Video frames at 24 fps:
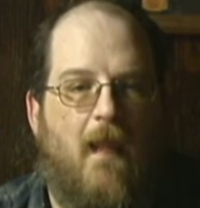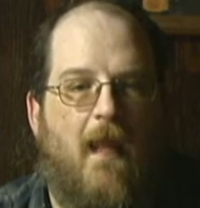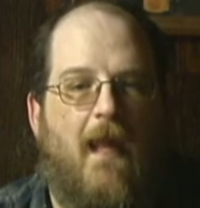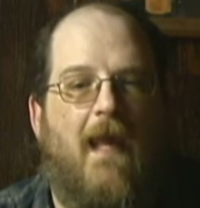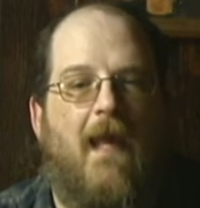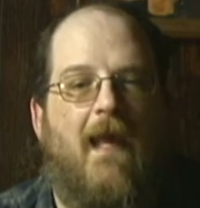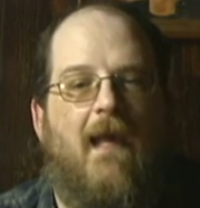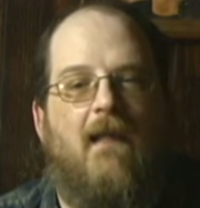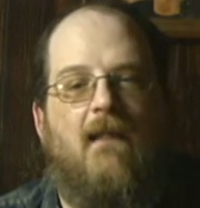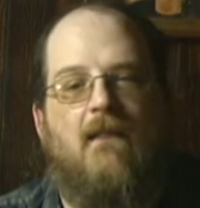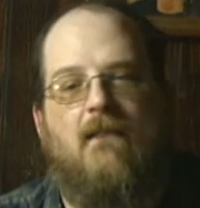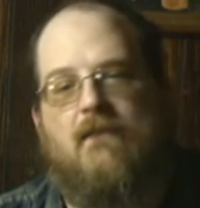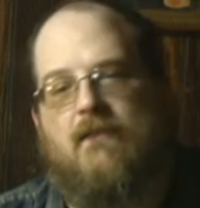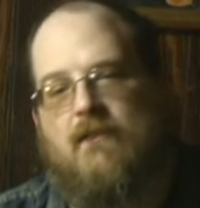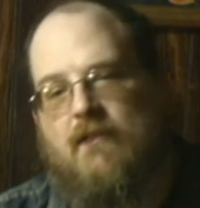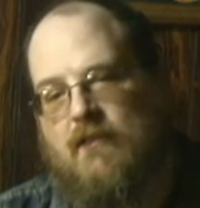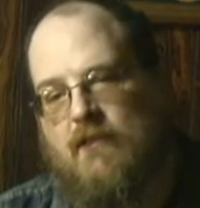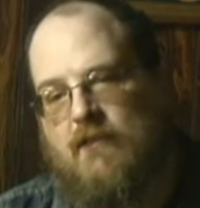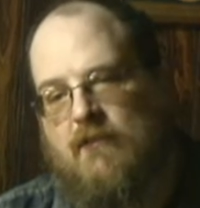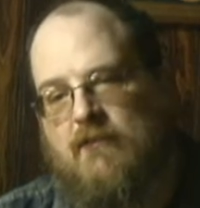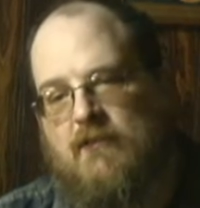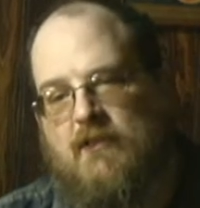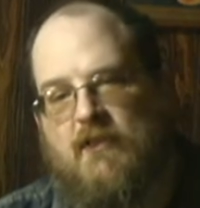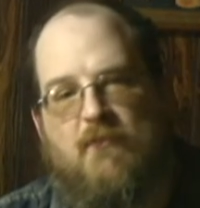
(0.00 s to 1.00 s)
and
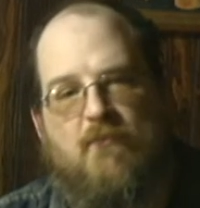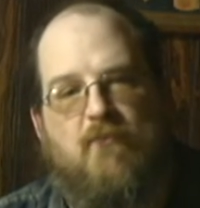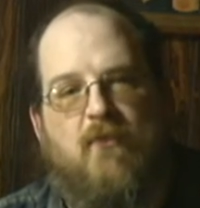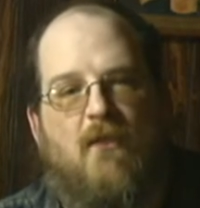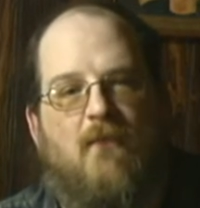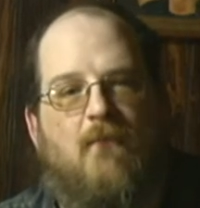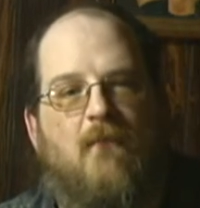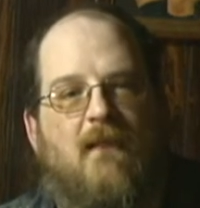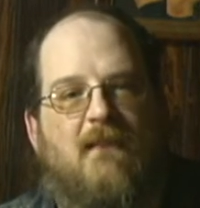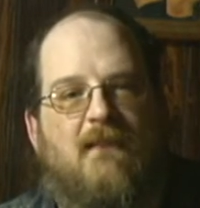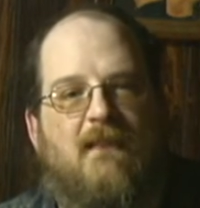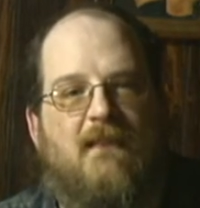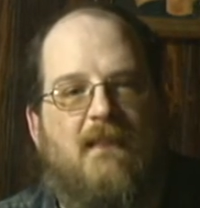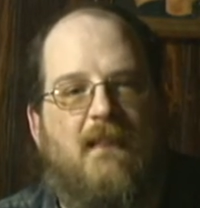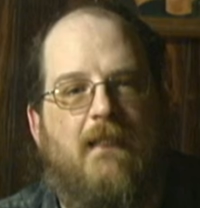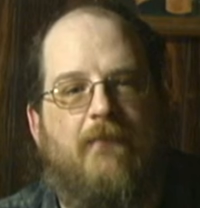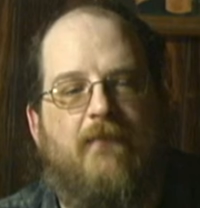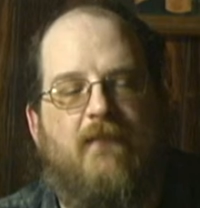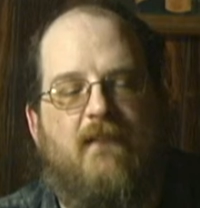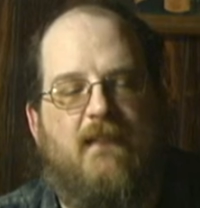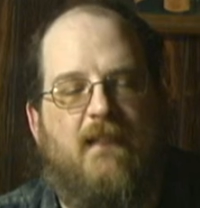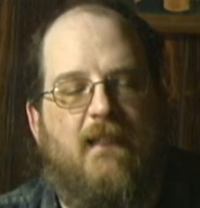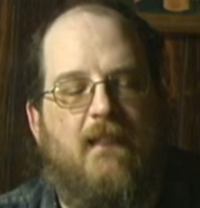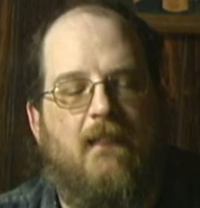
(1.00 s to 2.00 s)
just put them on the
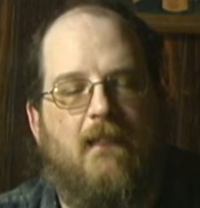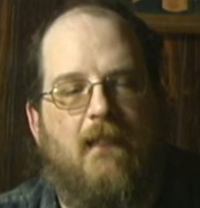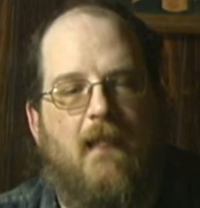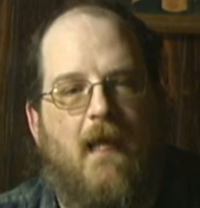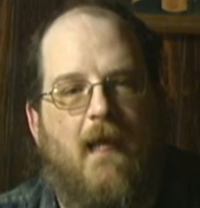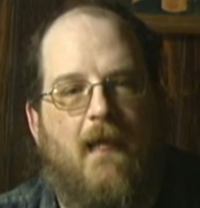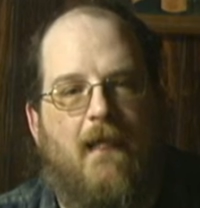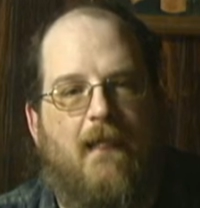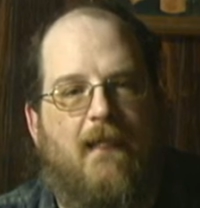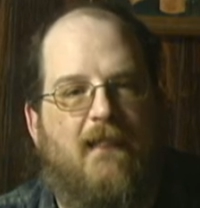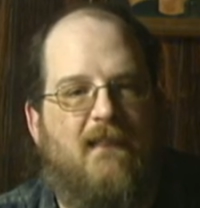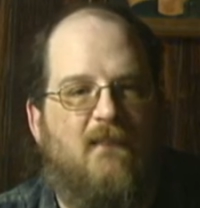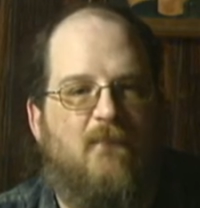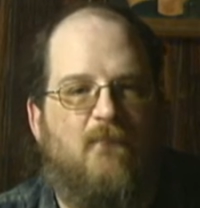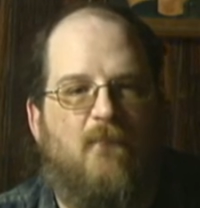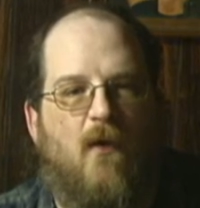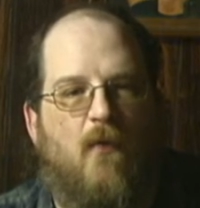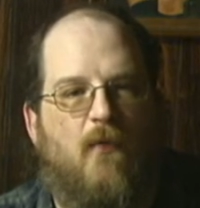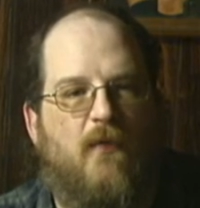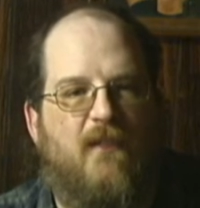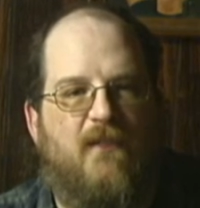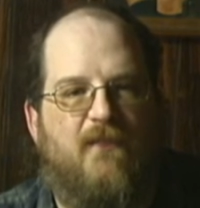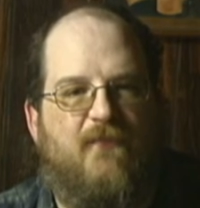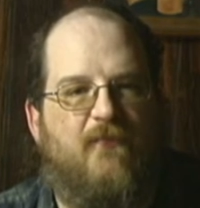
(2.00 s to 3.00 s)
DVD like as a
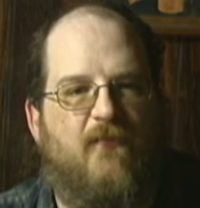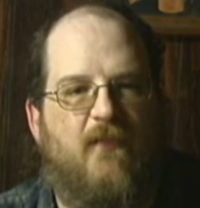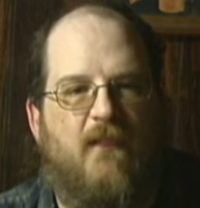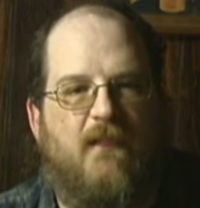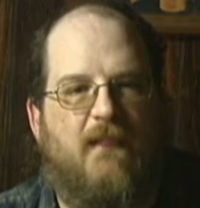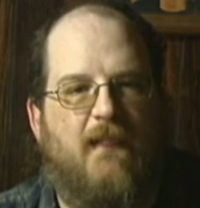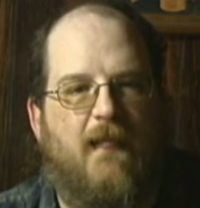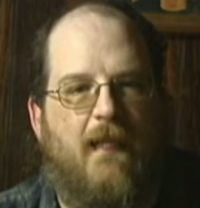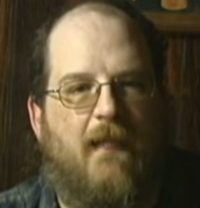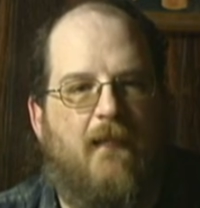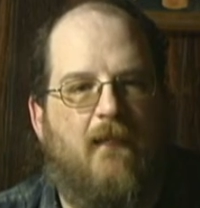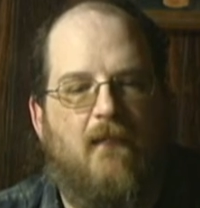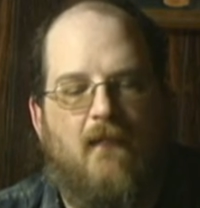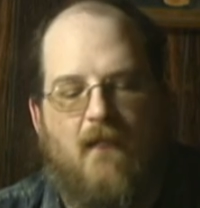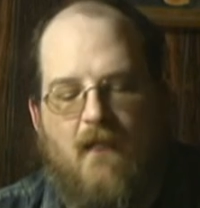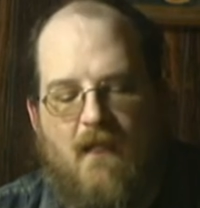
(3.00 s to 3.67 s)
bonus free thing.